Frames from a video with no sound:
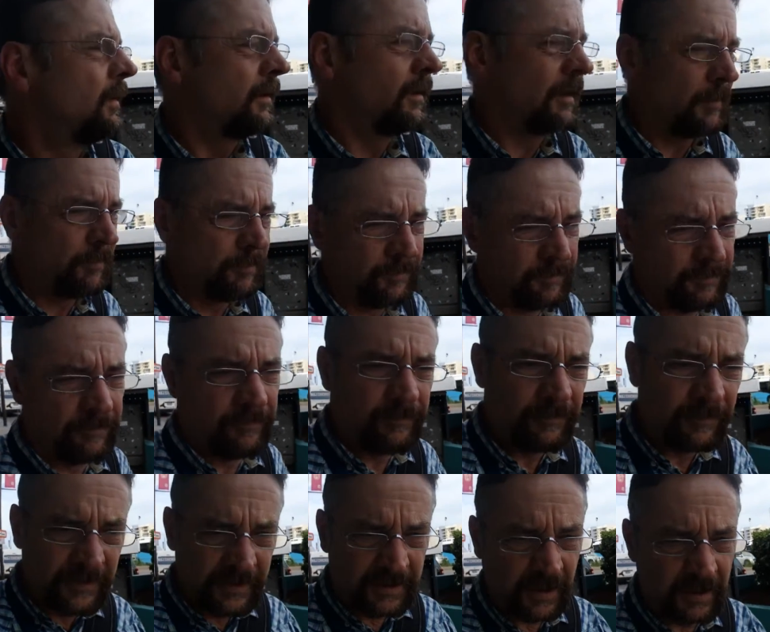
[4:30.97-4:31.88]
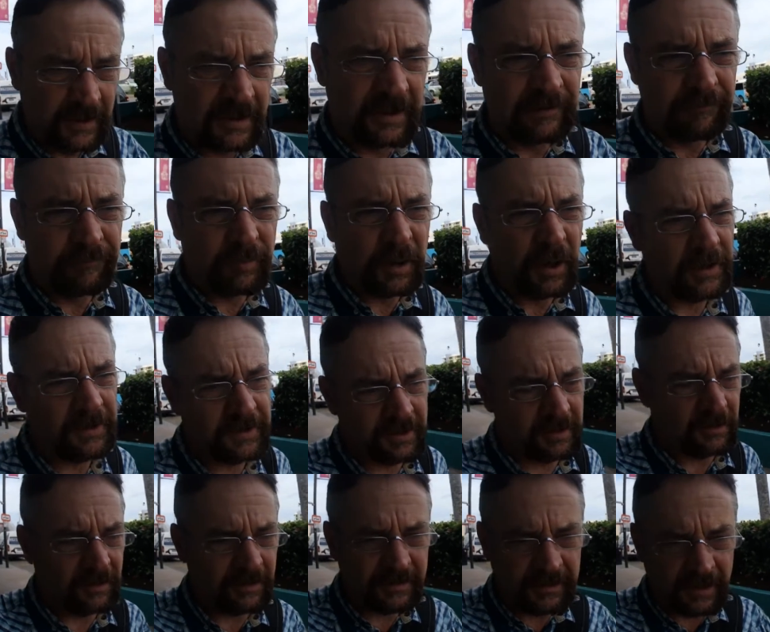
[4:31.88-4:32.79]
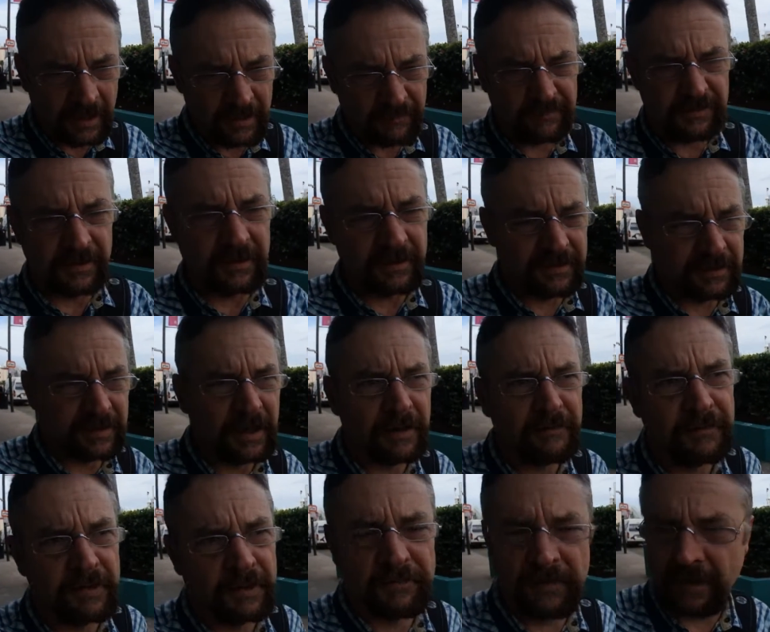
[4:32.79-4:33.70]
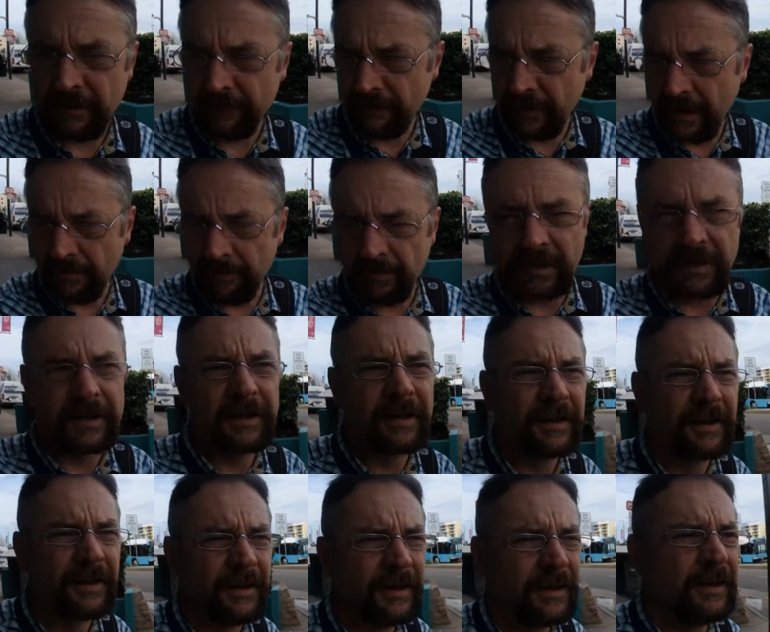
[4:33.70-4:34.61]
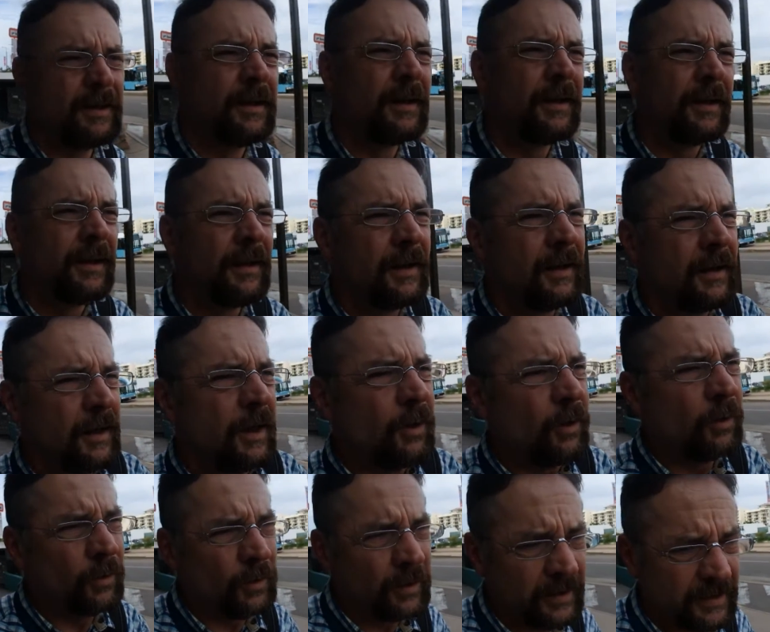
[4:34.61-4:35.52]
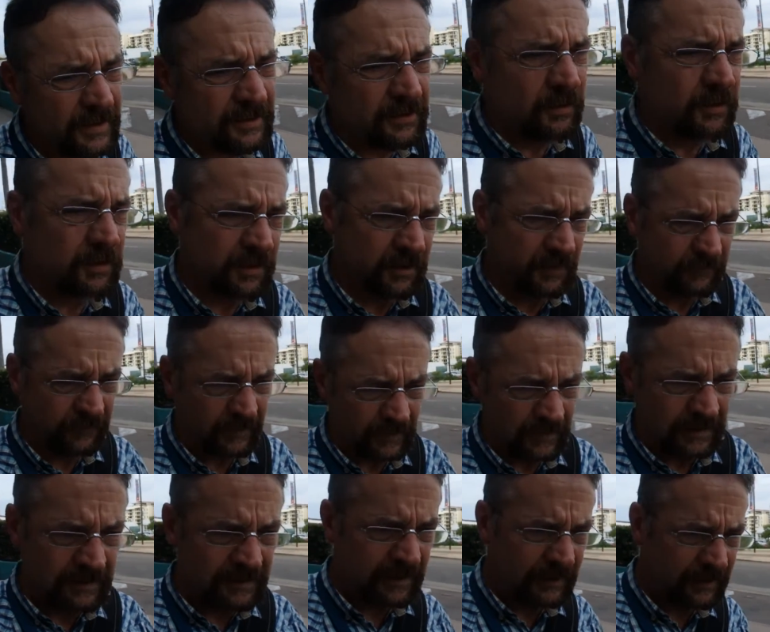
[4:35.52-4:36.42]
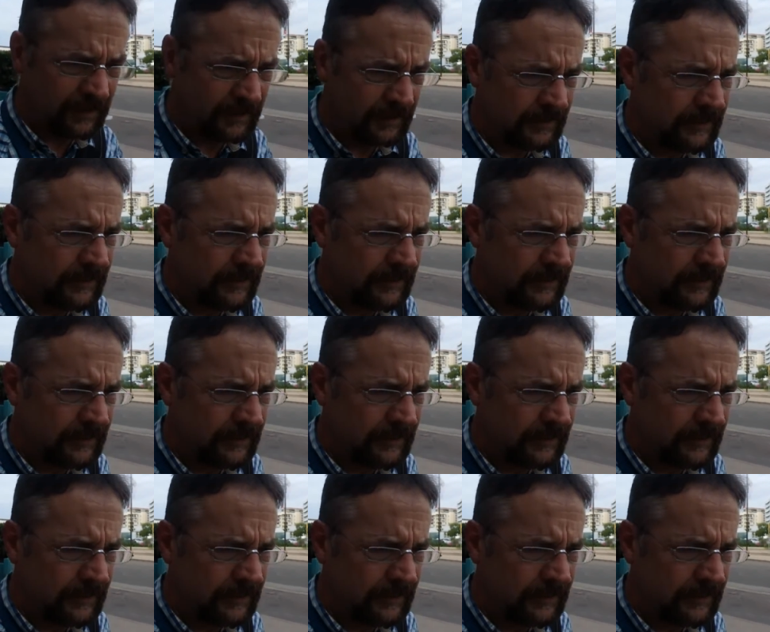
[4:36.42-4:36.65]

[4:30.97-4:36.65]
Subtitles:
their sense of personal safety and safety of their family, all these sorts of things.